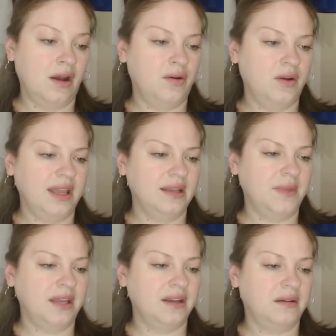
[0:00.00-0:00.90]
oh,
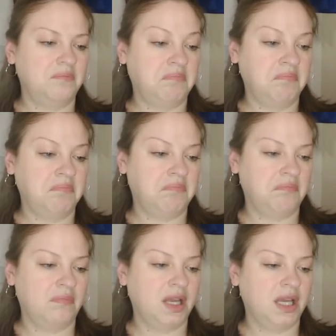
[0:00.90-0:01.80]
handmade.
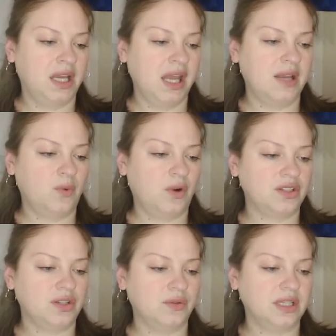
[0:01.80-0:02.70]
Hand
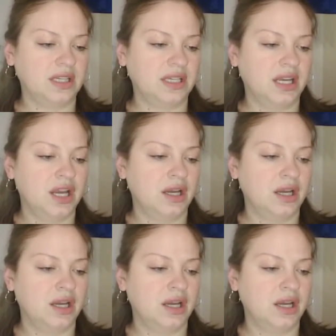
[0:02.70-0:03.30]
wash only.